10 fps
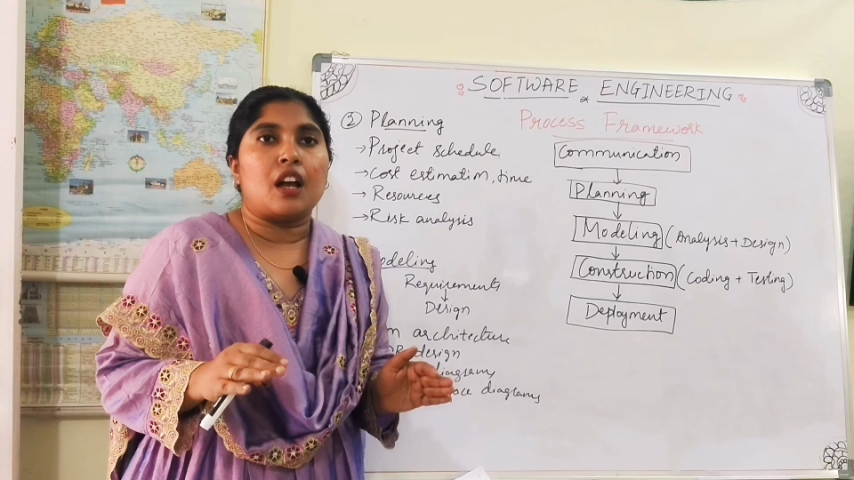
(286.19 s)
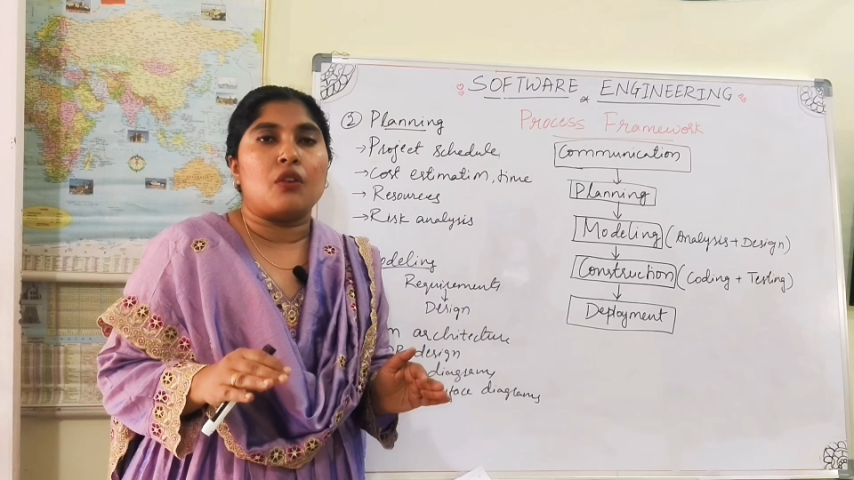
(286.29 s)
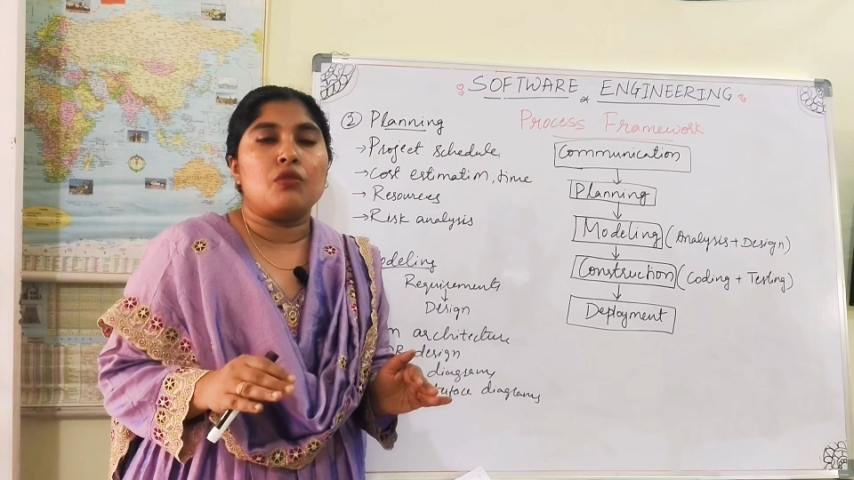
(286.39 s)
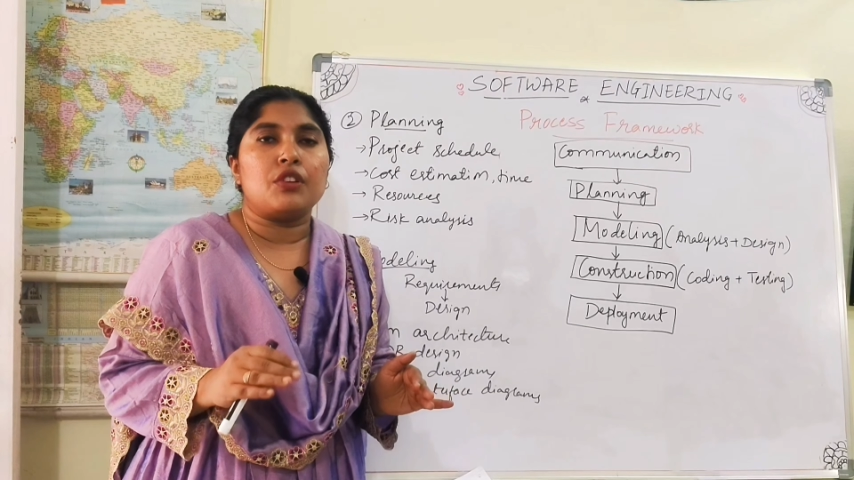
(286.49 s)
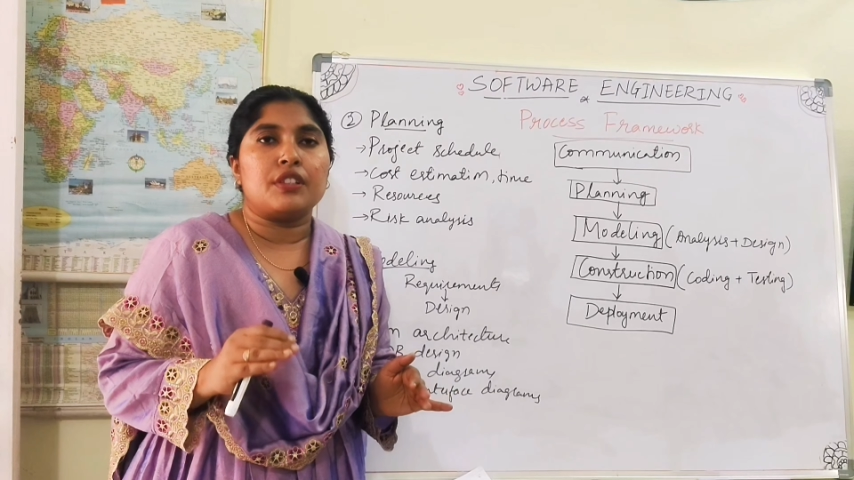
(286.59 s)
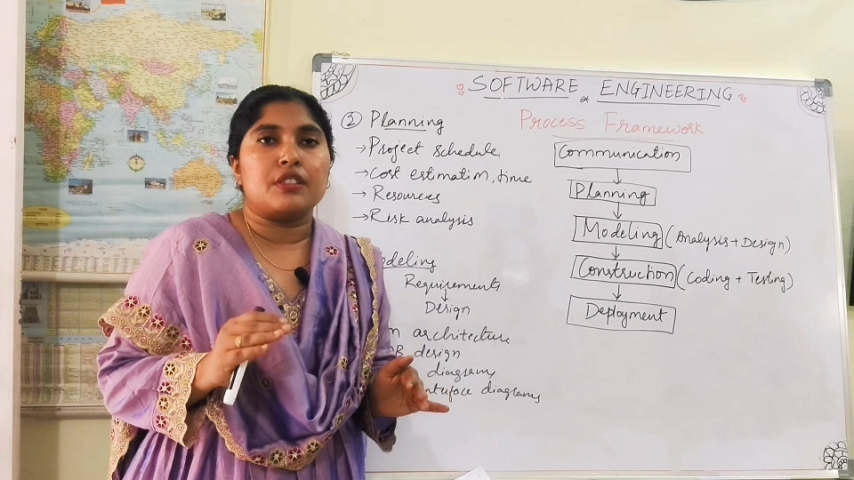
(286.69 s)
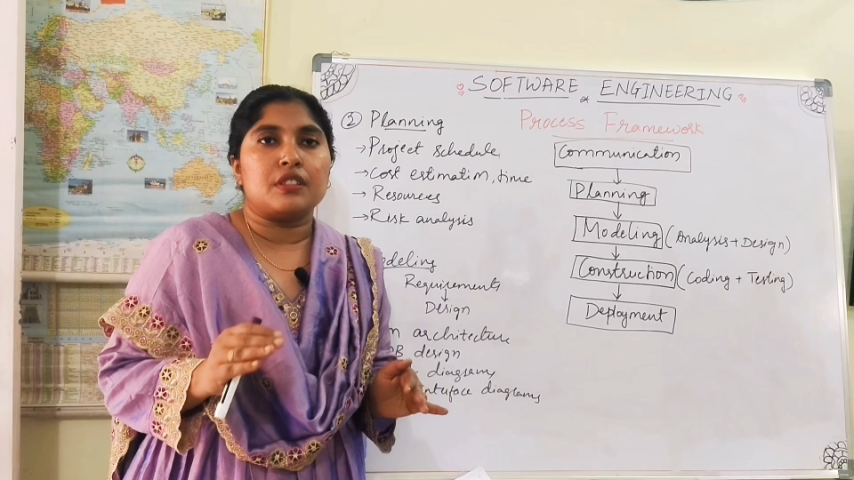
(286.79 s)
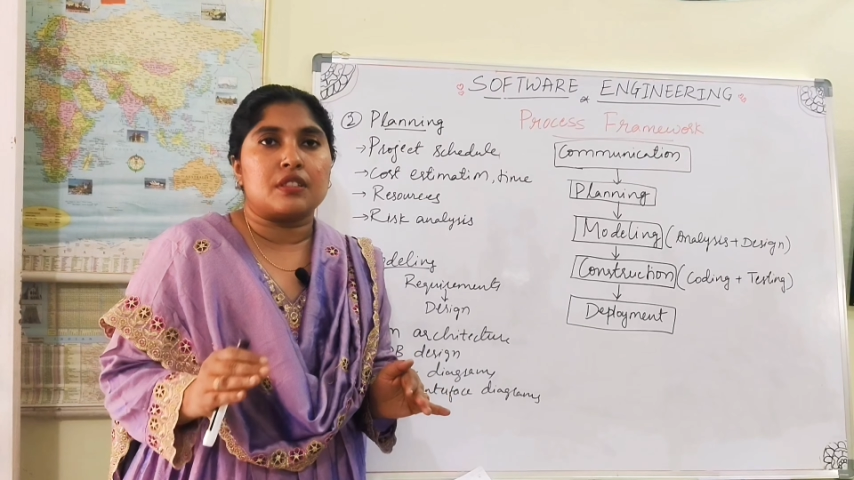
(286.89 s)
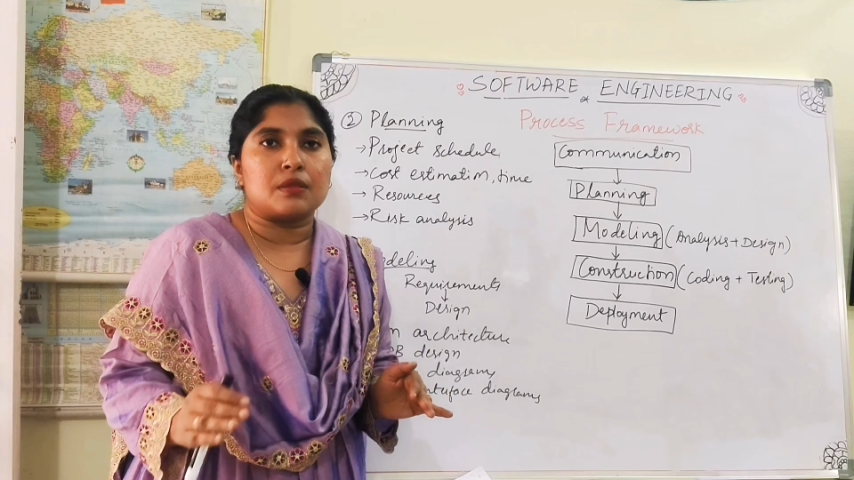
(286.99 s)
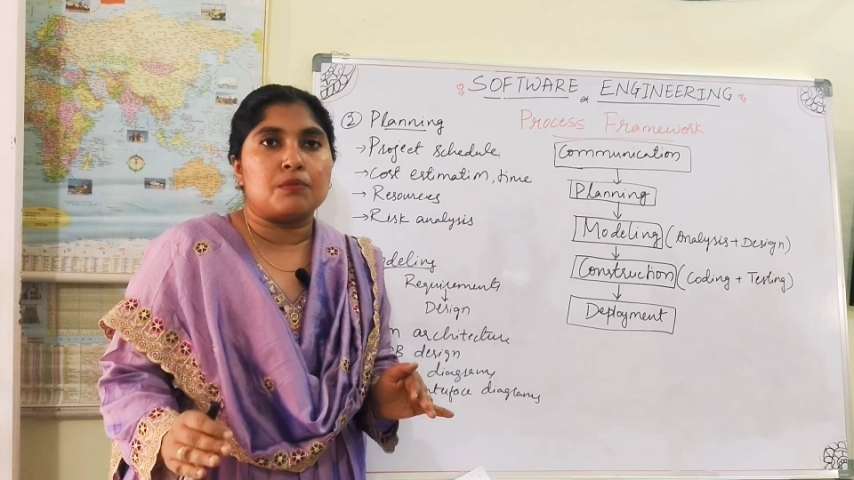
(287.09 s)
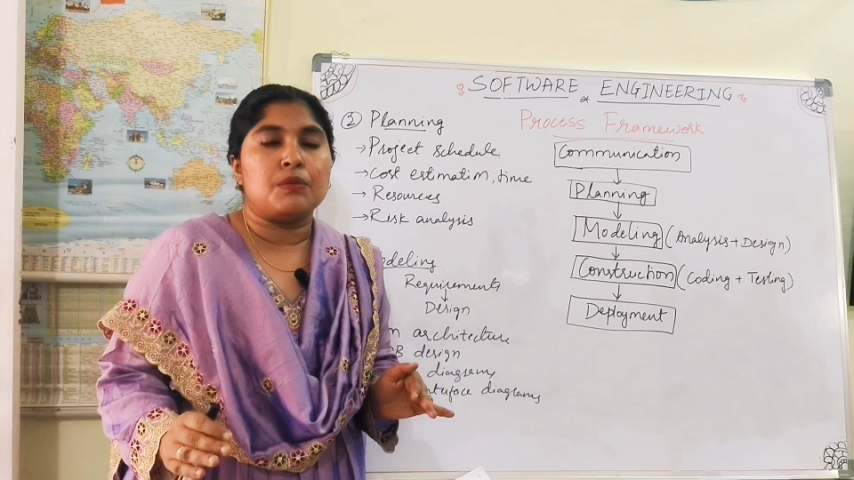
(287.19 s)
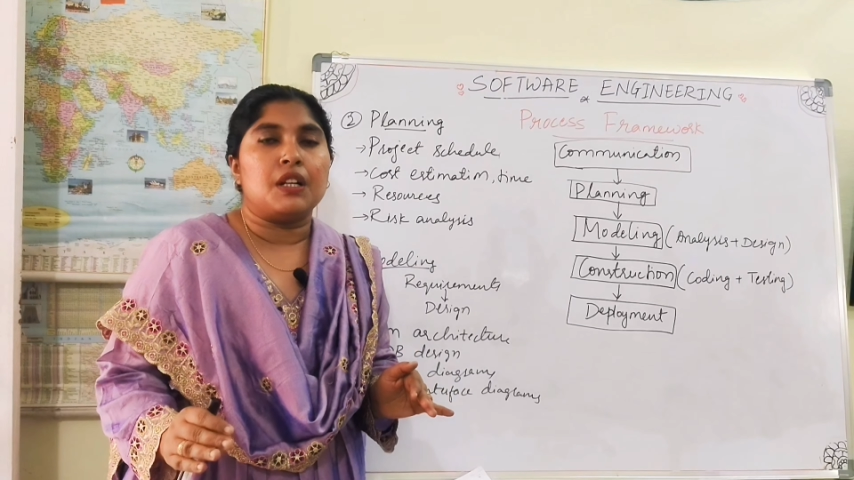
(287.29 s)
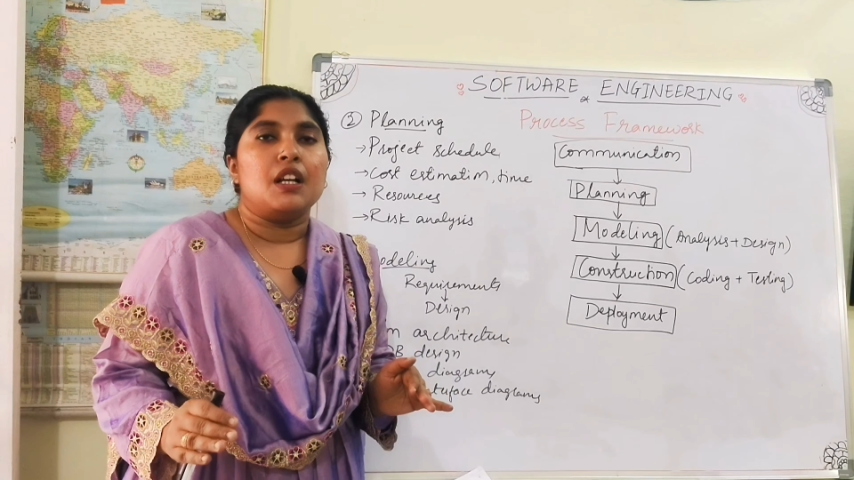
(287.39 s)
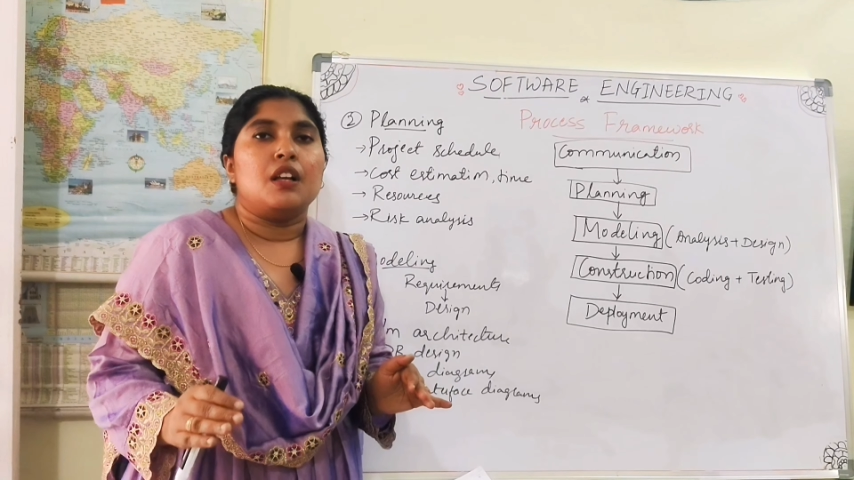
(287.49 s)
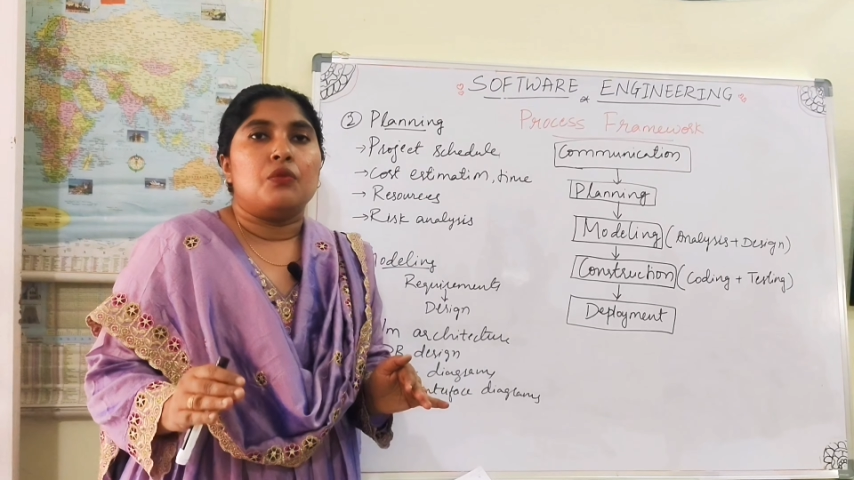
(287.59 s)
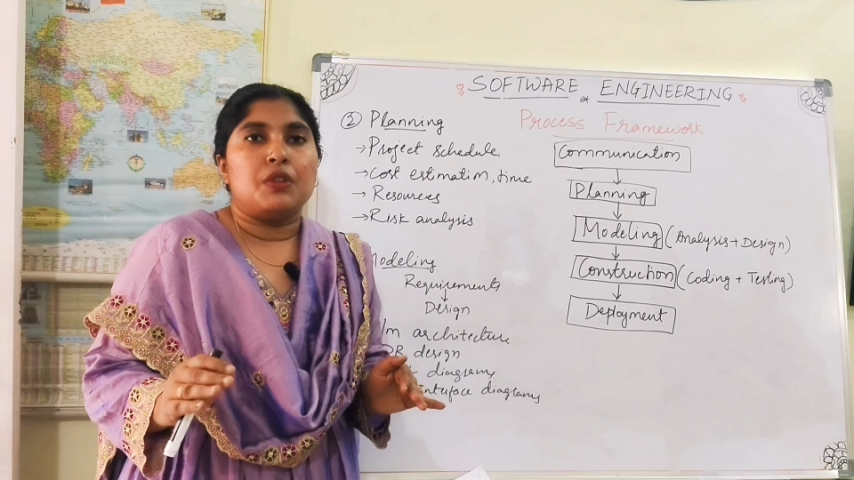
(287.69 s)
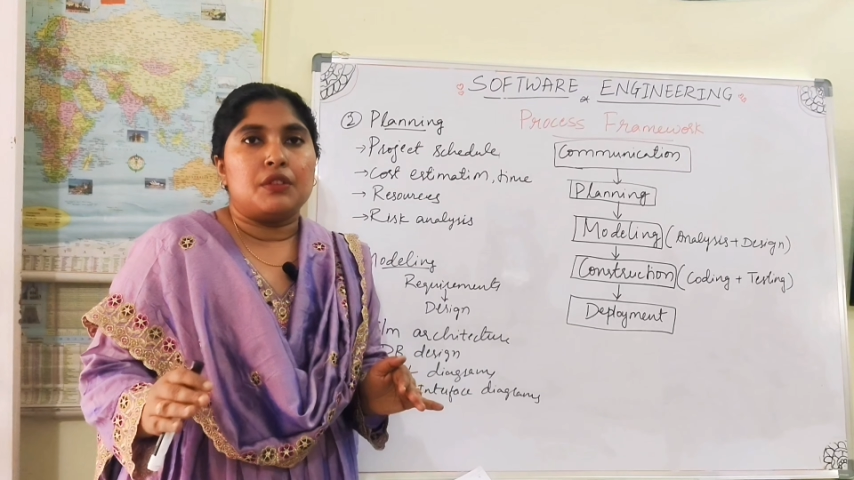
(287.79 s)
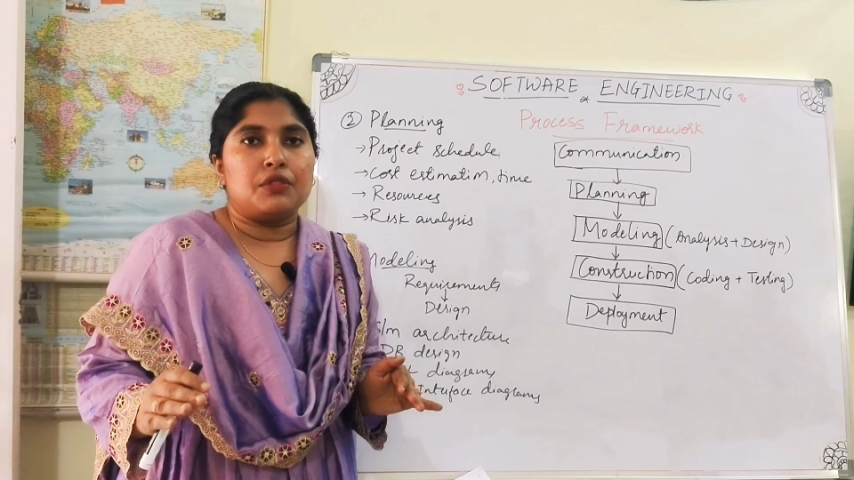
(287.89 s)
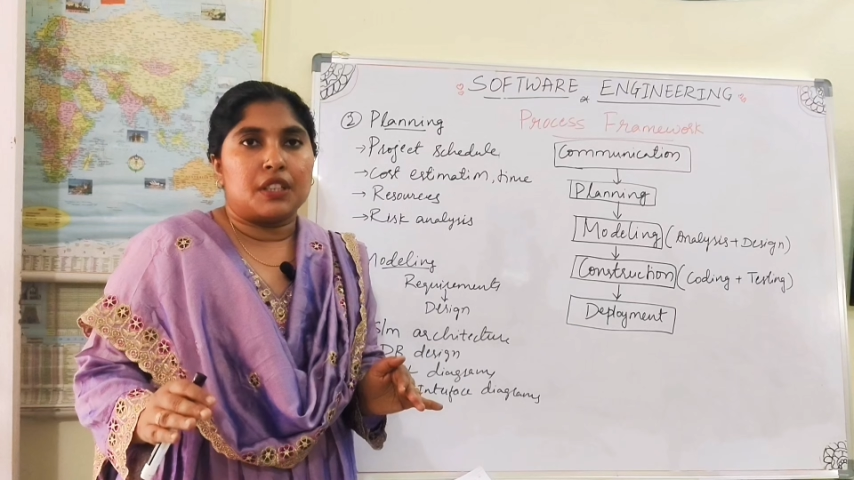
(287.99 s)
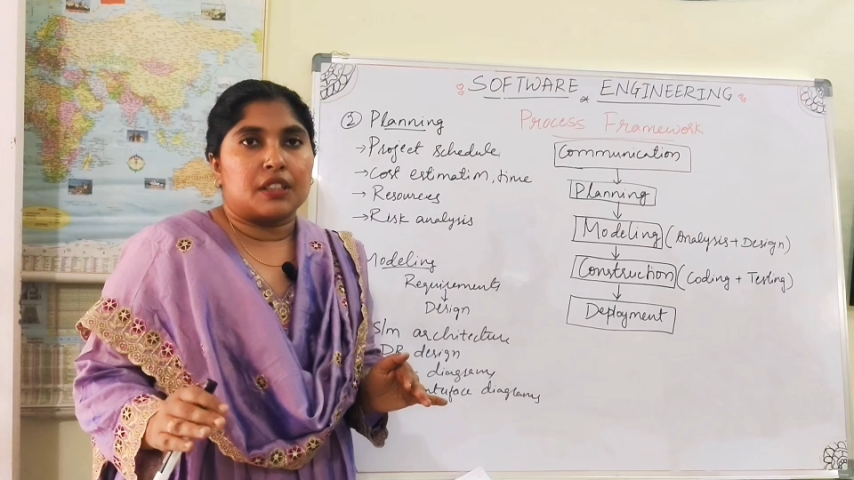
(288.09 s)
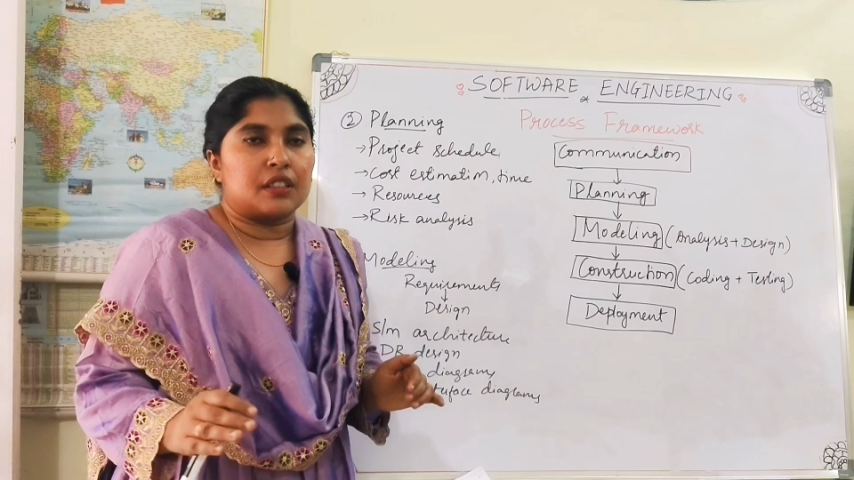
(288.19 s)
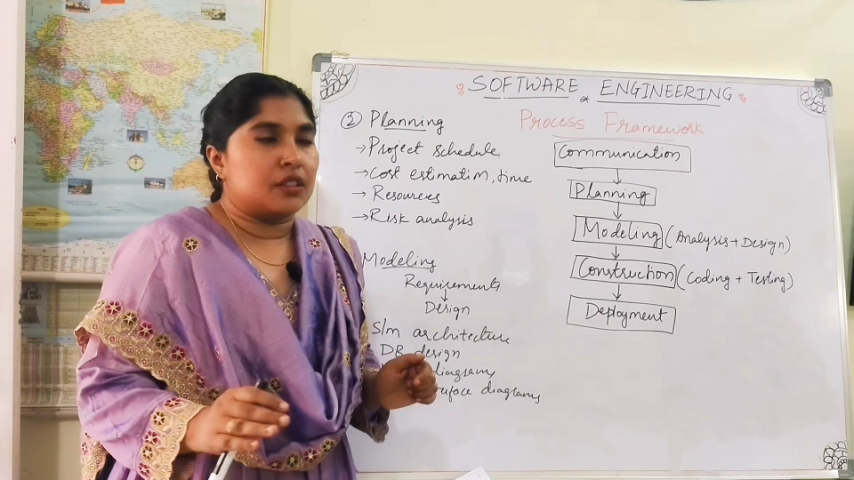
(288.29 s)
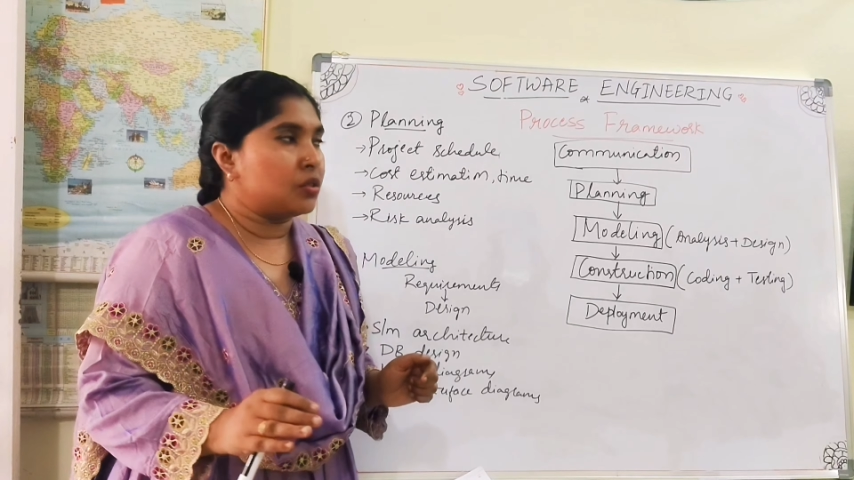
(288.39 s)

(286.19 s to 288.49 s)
how your system will work.